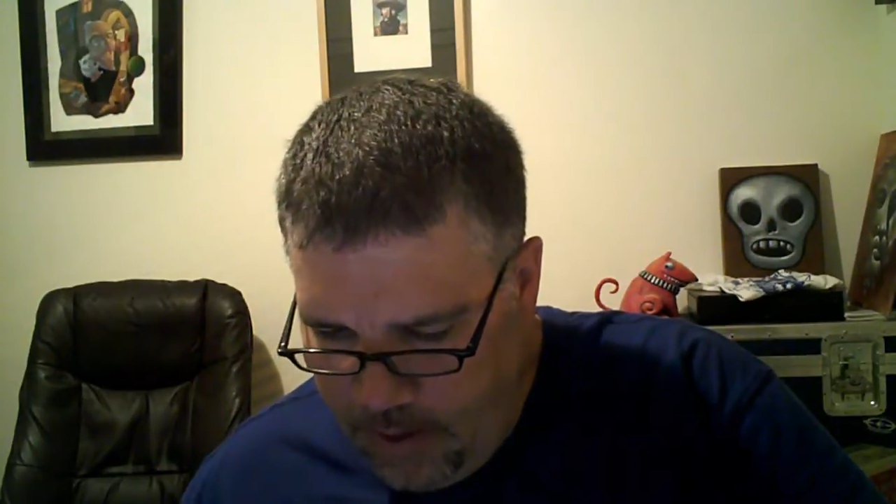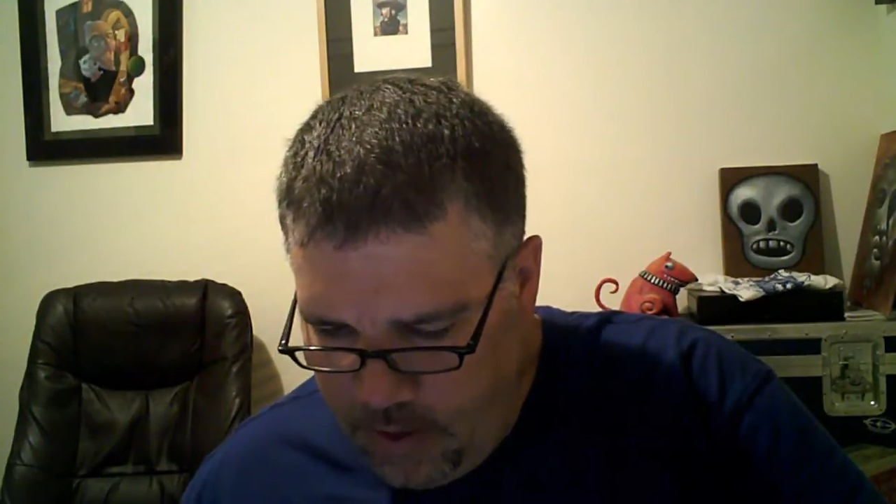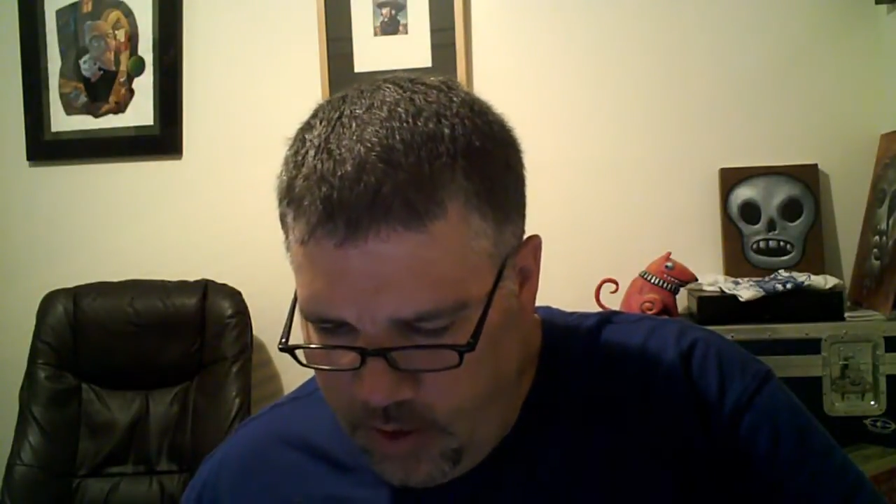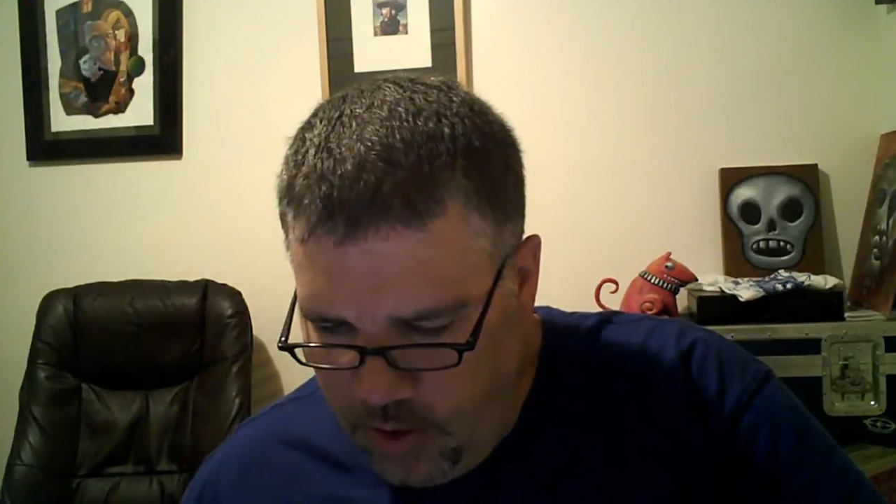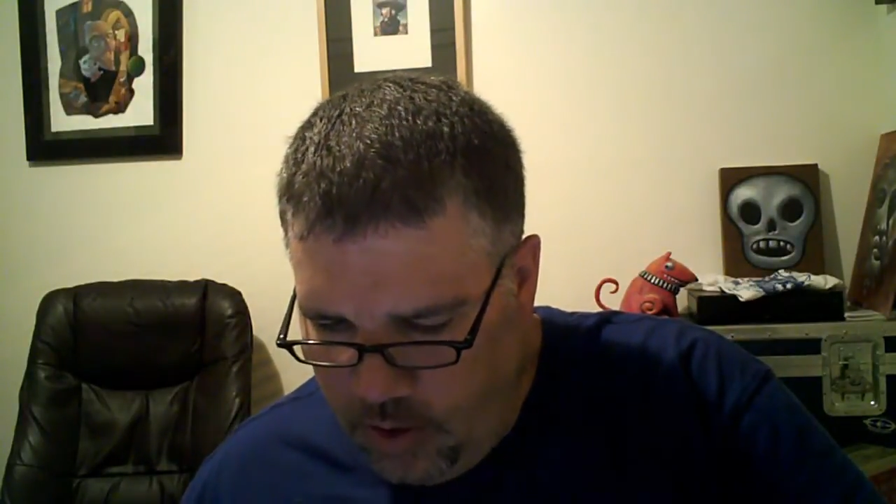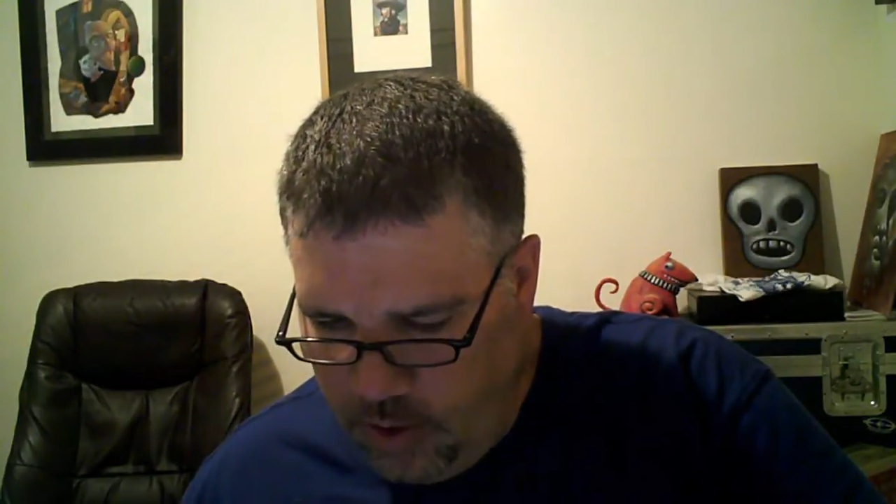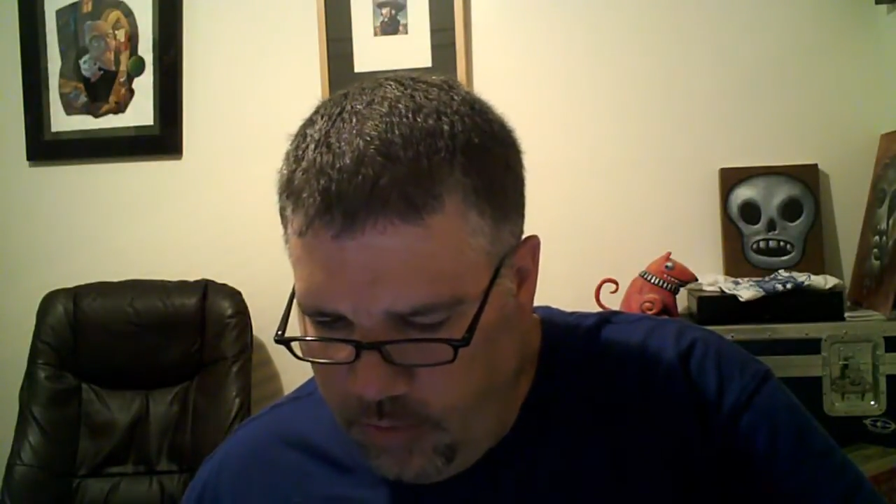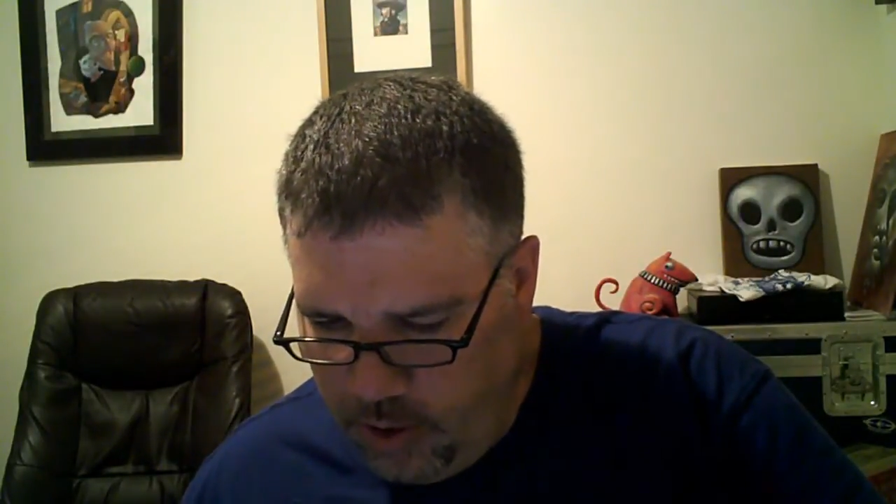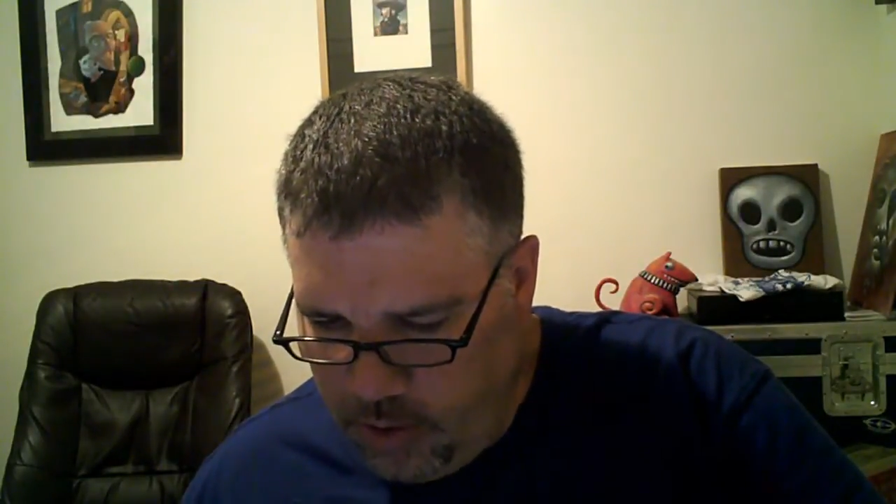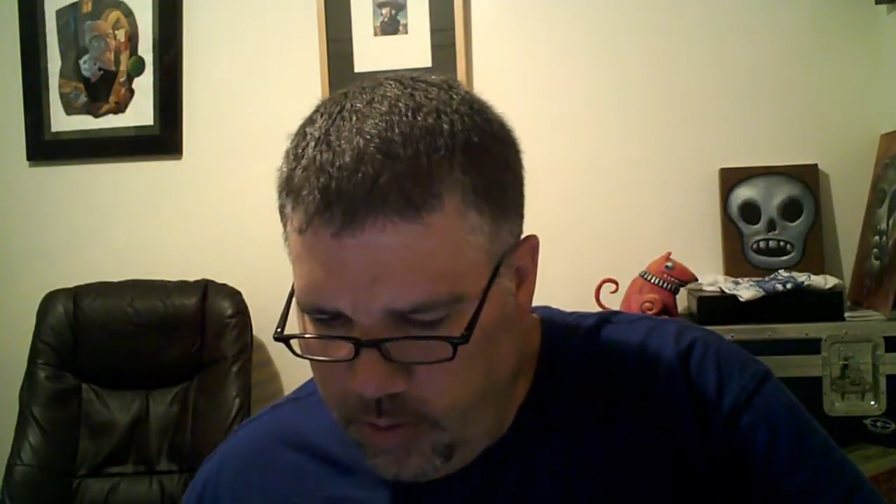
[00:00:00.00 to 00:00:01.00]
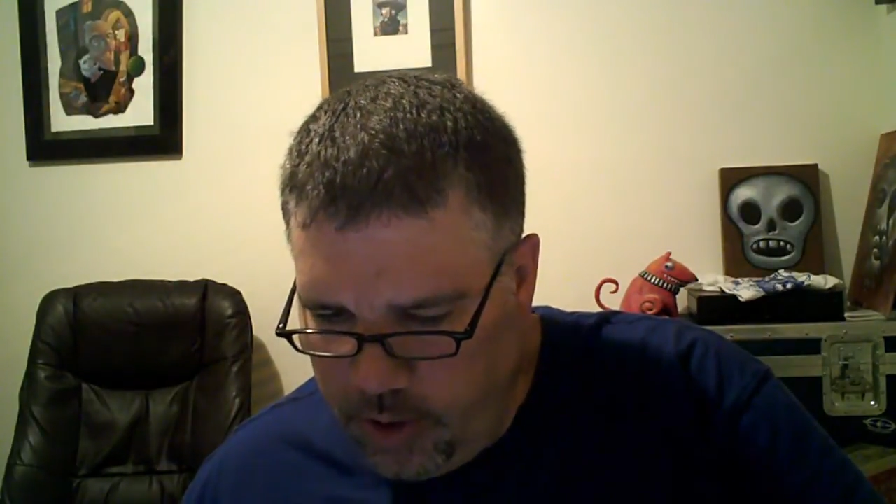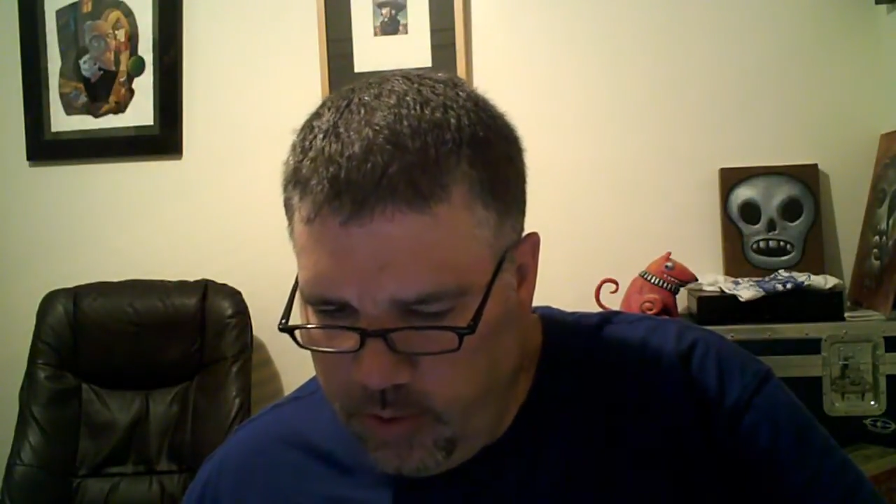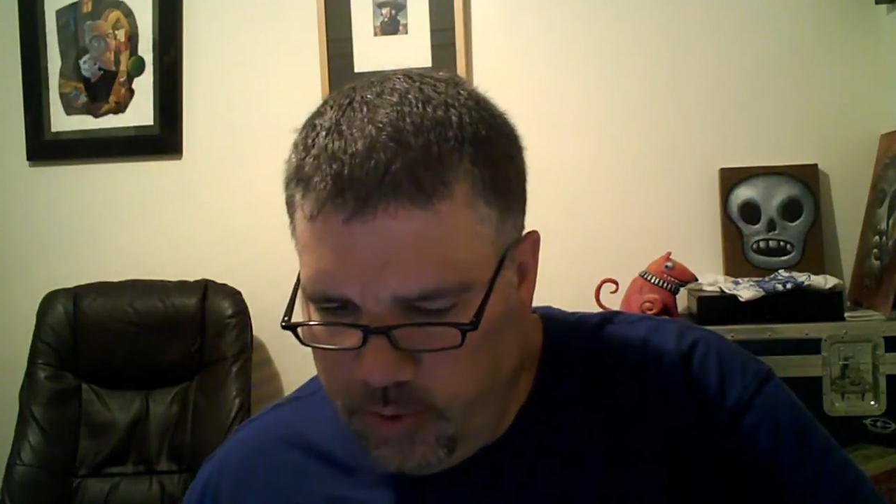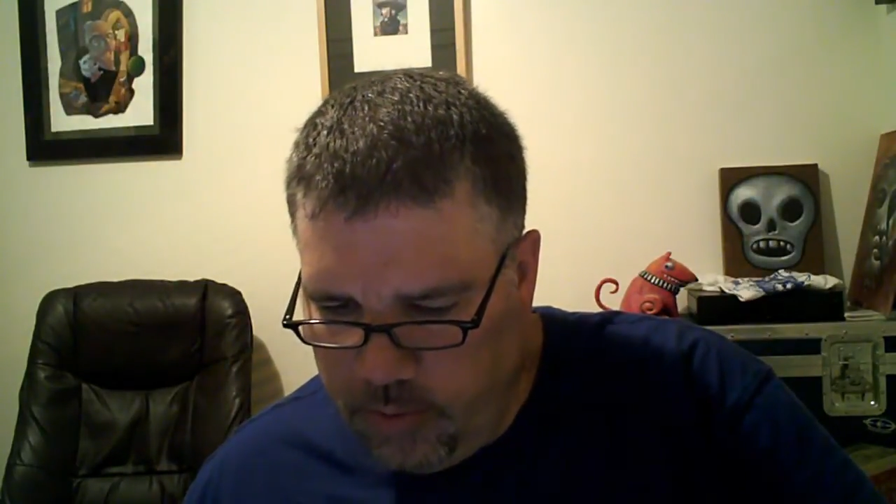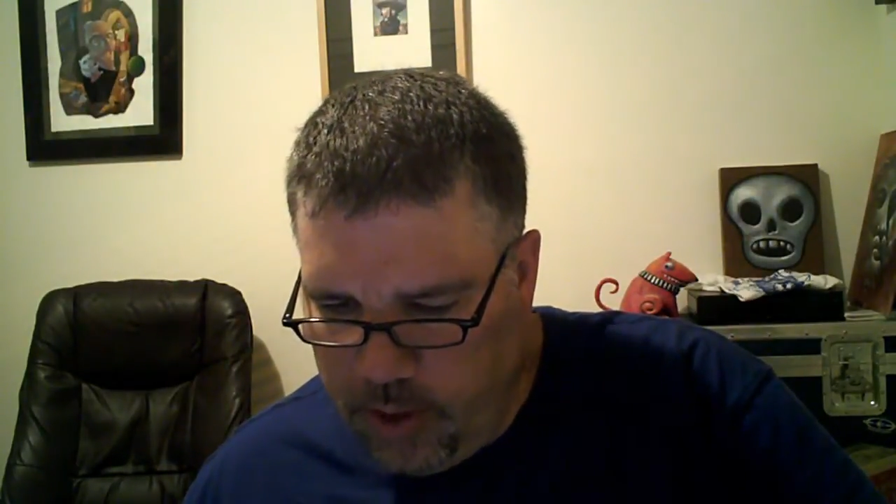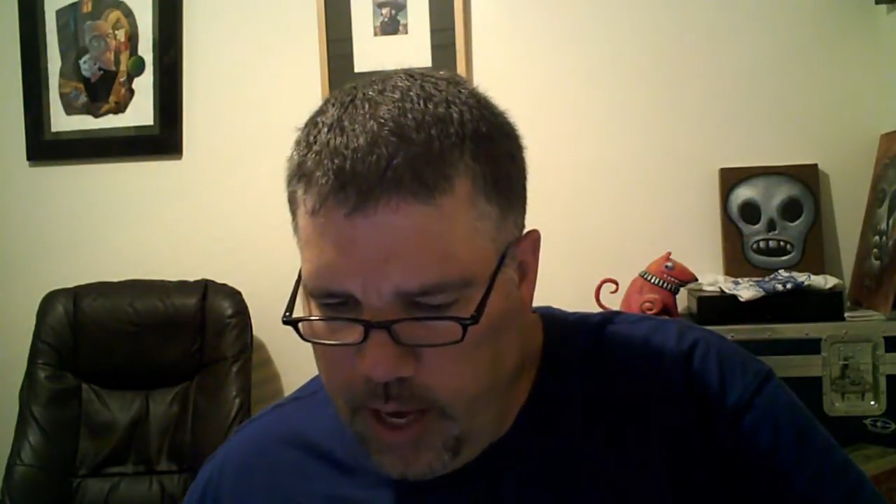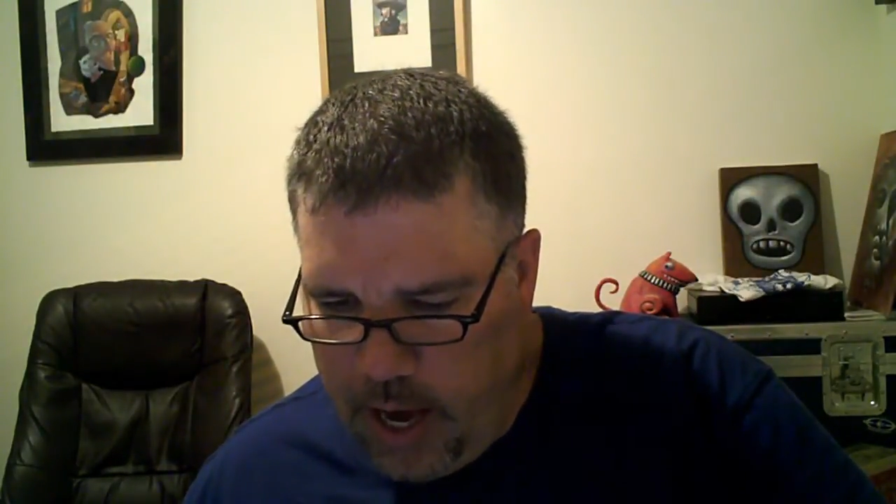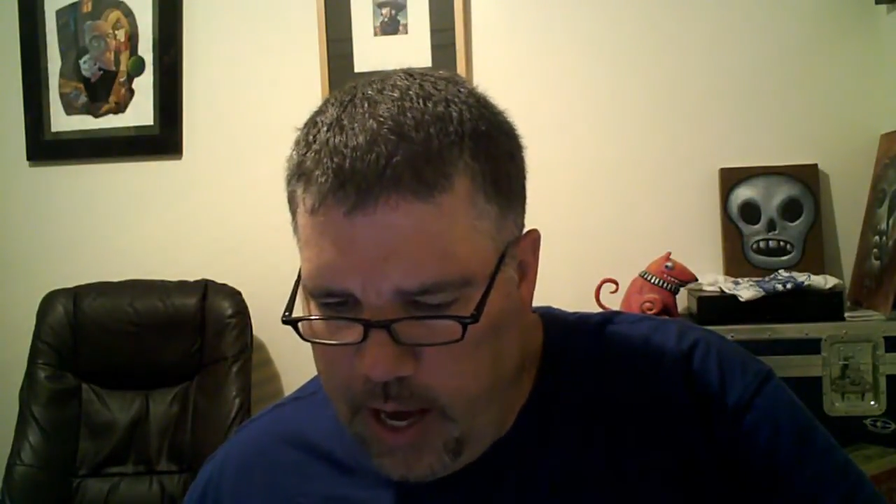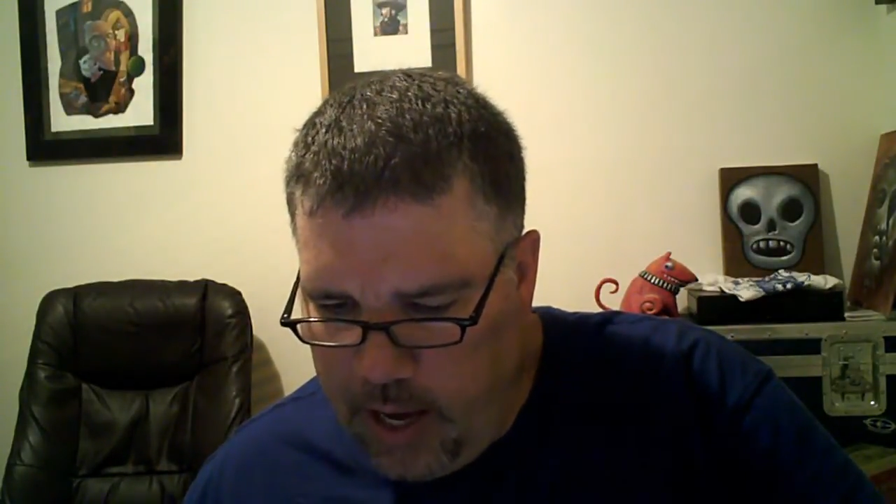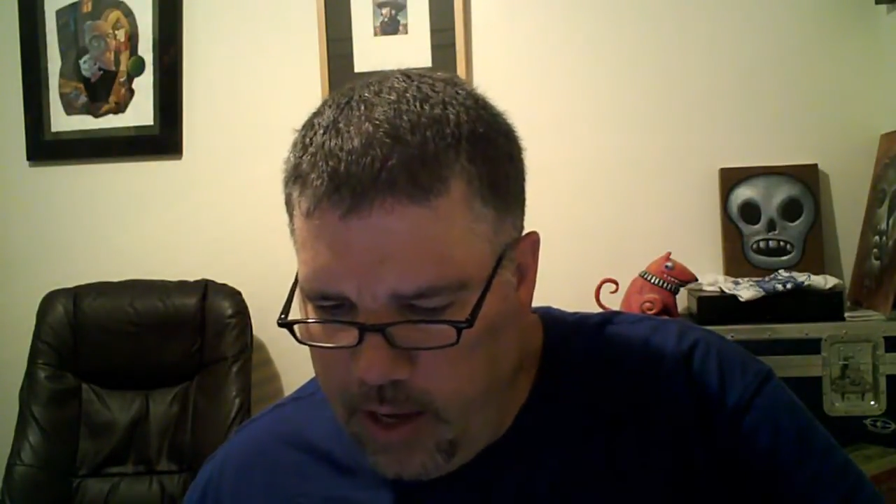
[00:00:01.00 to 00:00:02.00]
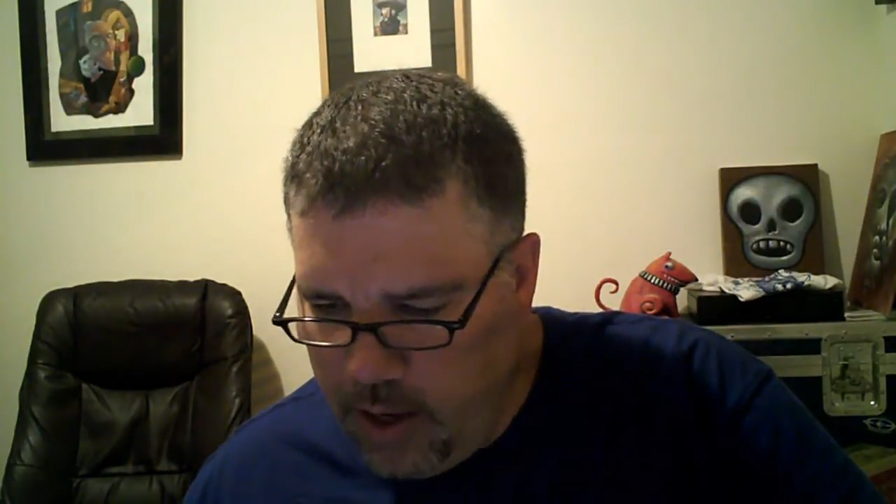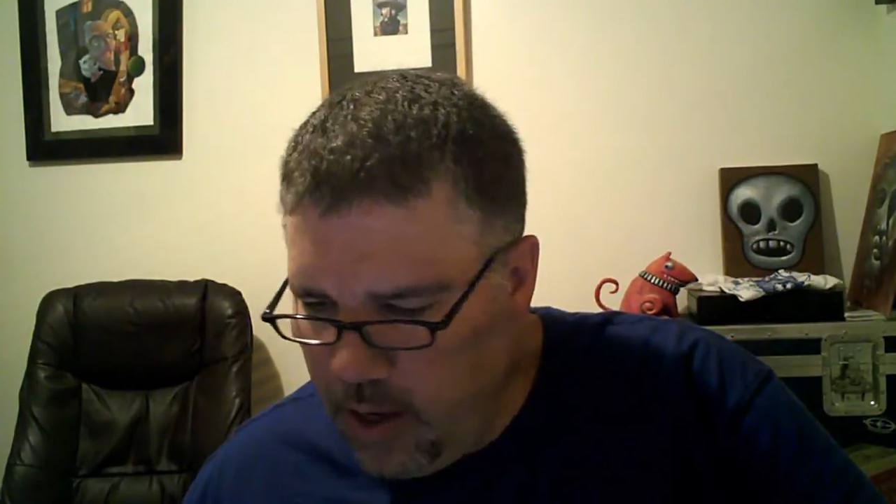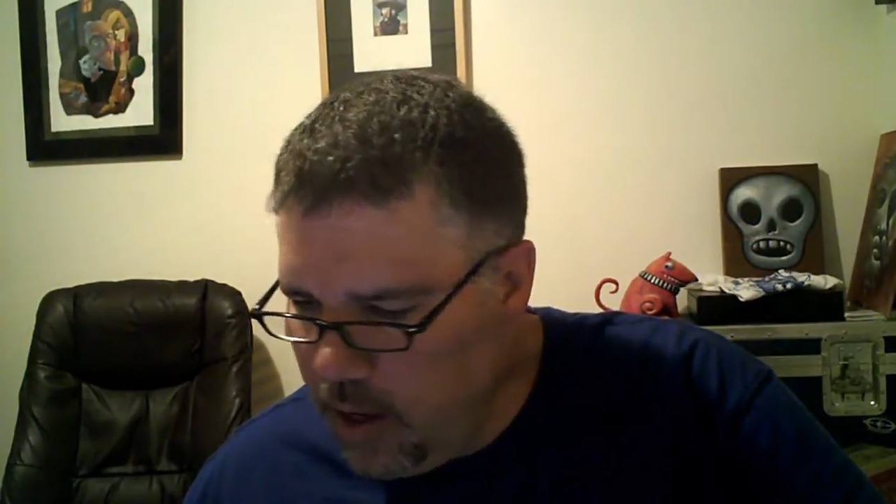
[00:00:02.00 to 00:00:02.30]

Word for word: So the first one is from Guy,